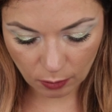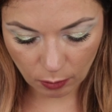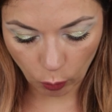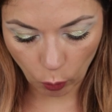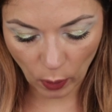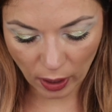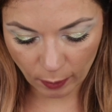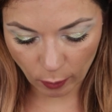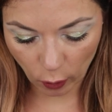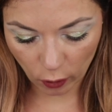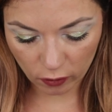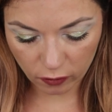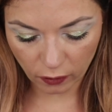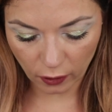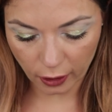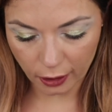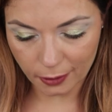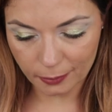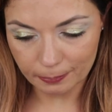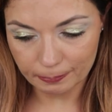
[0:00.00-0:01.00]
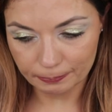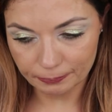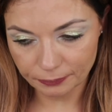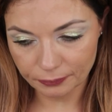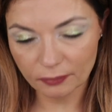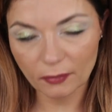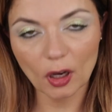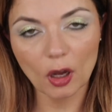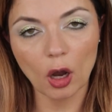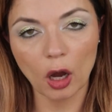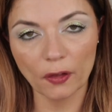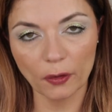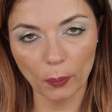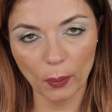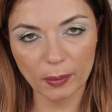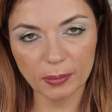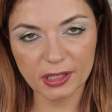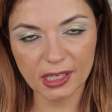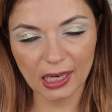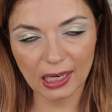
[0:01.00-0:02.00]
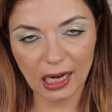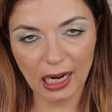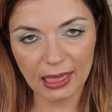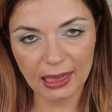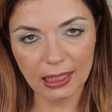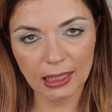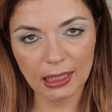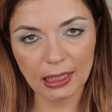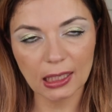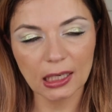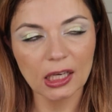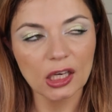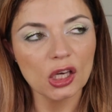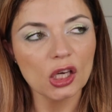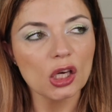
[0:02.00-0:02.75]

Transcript: way more fun on the website, I think.